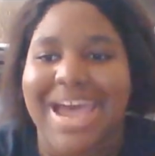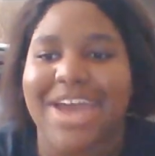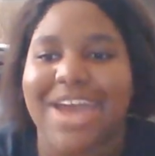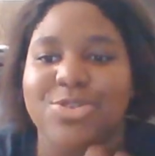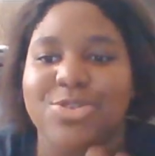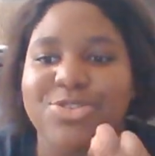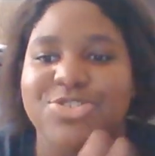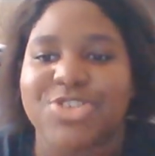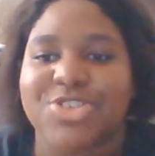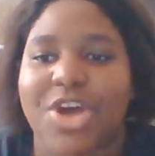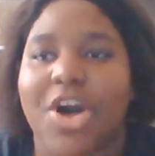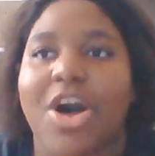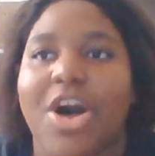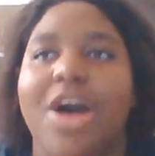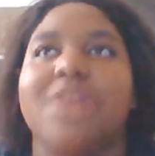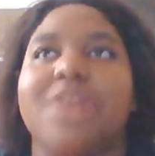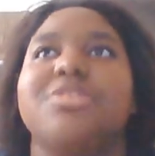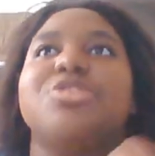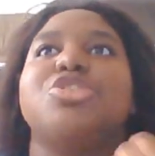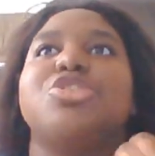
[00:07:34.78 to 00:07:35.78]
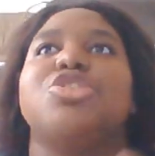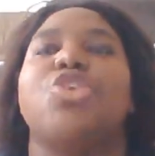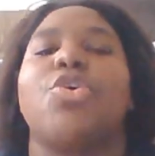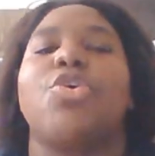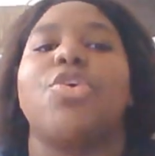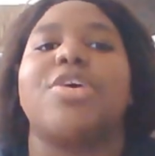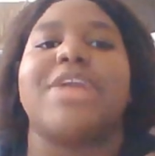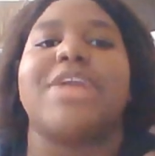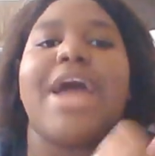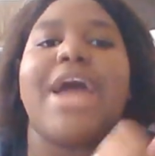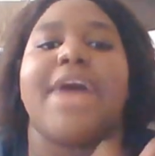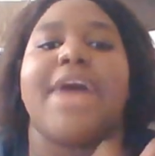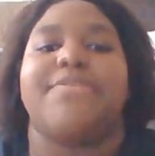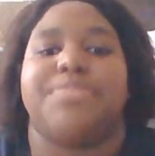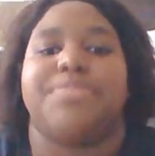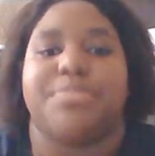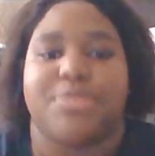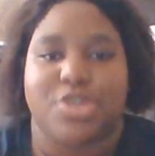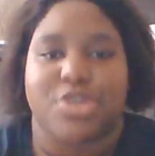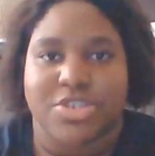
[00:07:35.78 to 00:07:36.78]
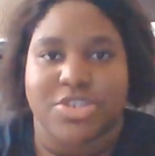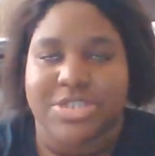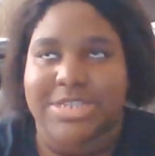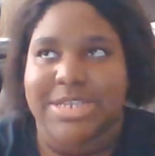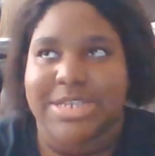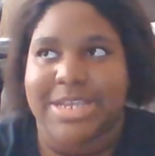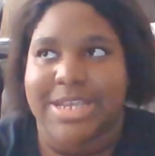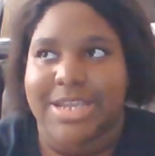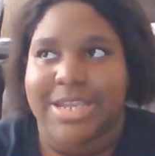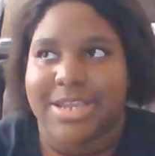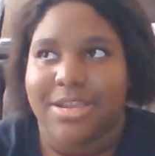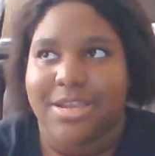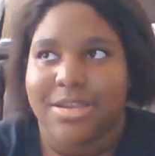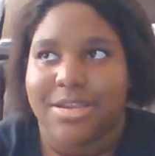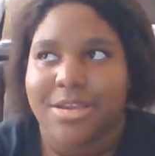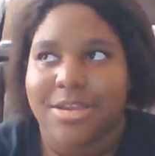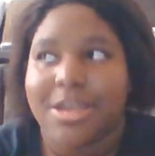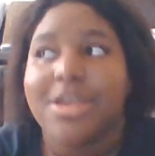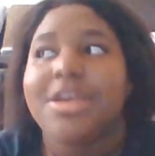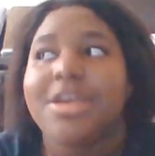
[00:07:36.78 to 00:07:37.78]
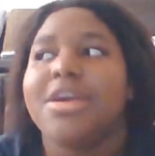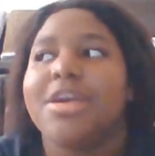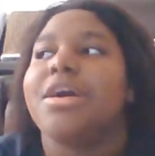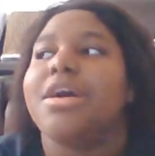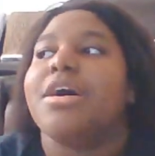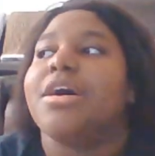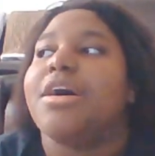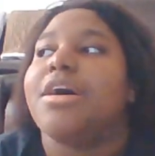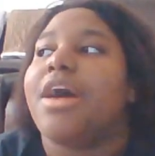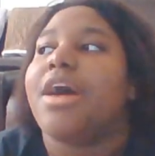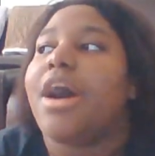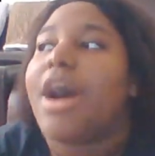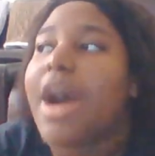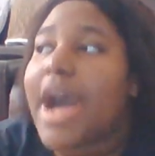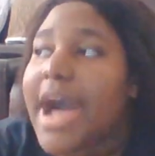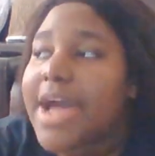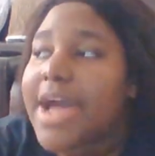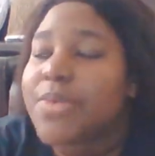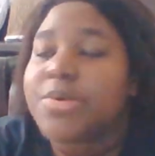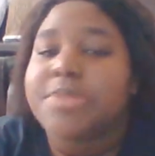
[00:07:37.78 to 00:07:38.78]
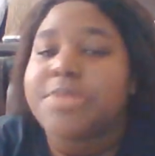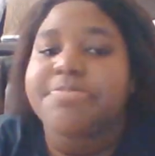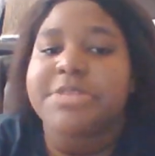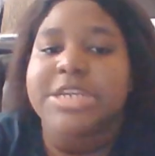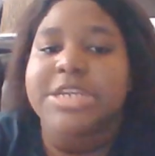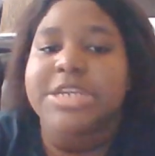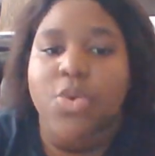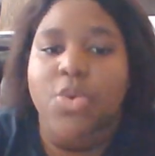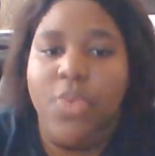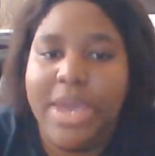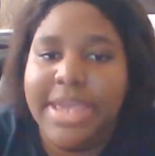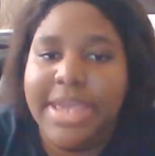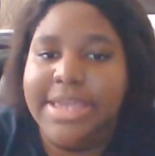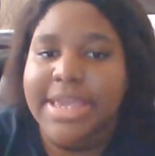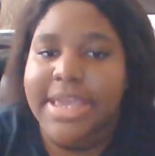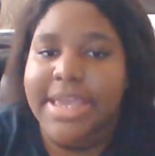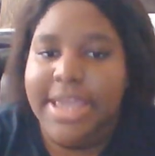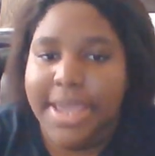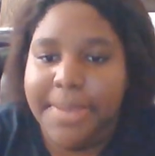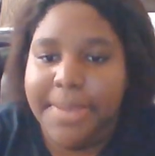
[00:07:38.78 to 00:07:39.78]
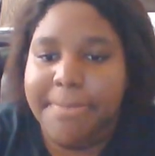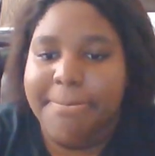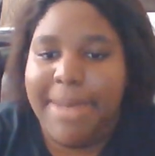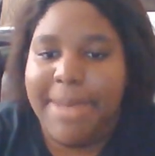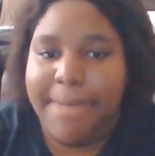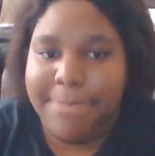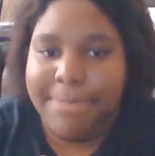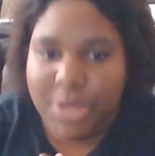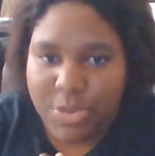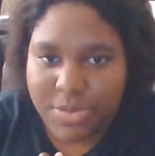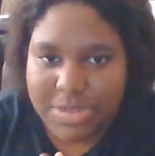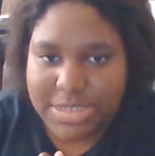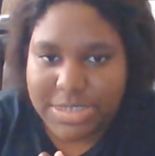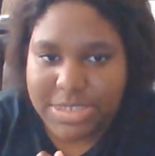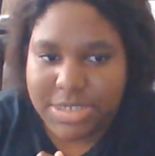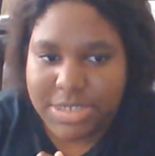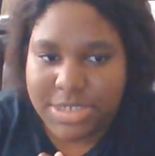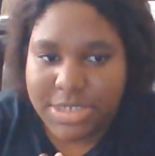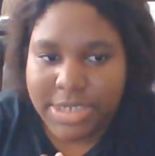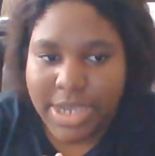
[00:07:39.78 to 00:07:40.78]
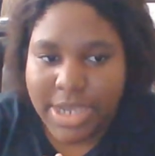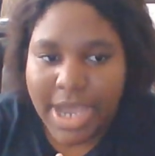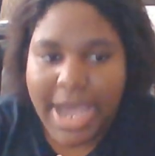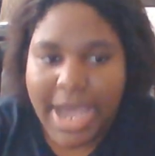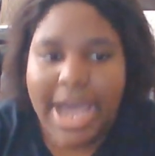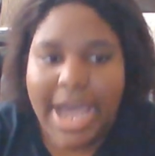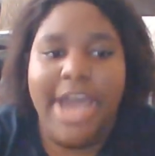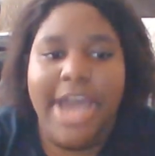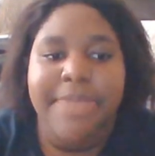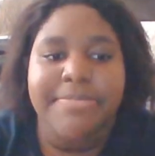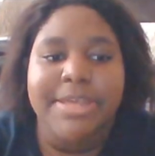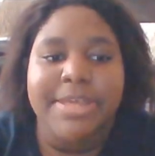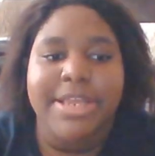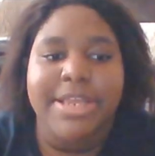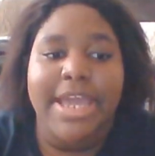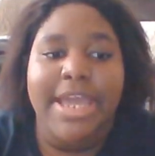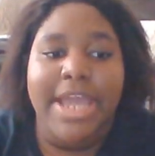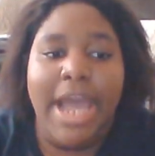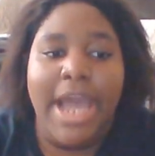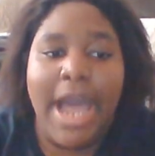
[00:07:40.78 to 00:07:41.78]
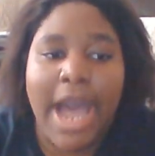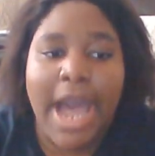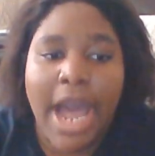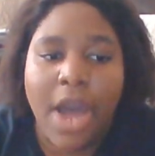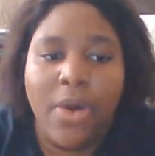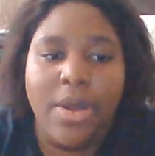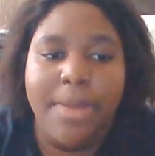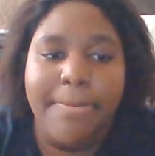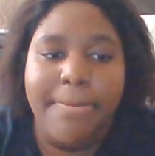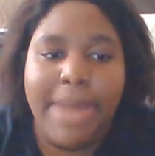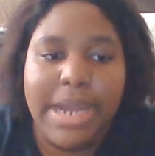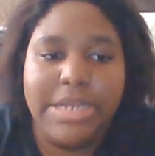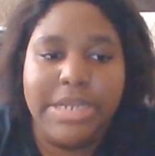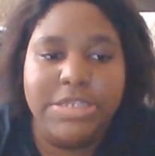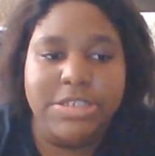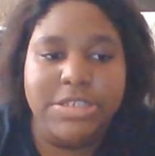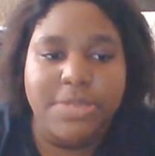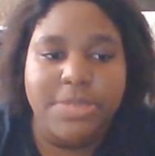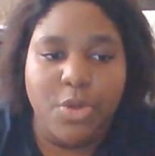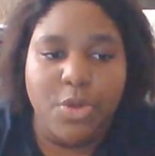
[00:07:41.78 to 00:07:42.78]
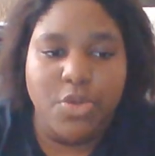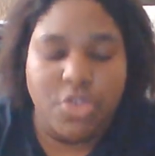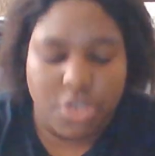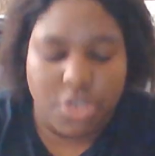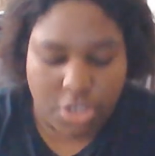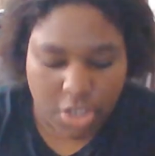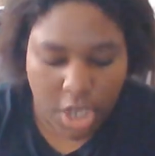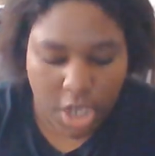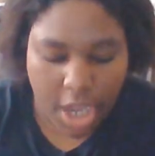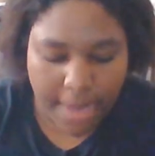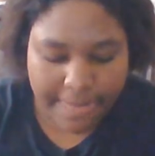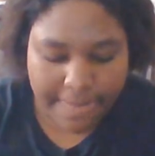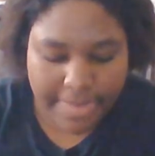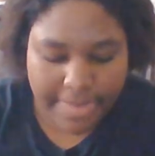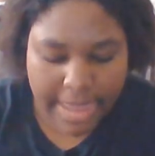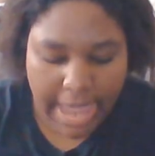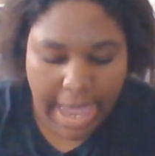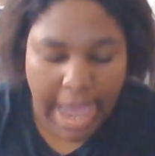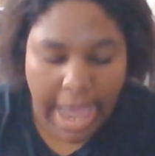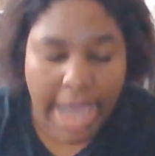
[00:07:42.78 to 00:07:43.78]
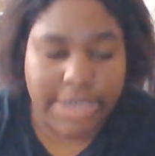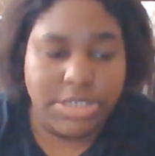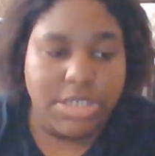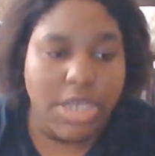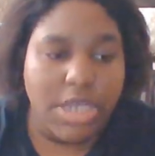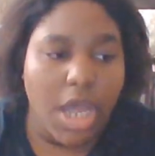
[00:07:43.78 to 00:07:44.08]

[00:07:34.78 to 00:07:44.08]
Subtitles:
Song, Lord have mercy. I would be quaking in my boots. I'd be like, how am I supposed to top that?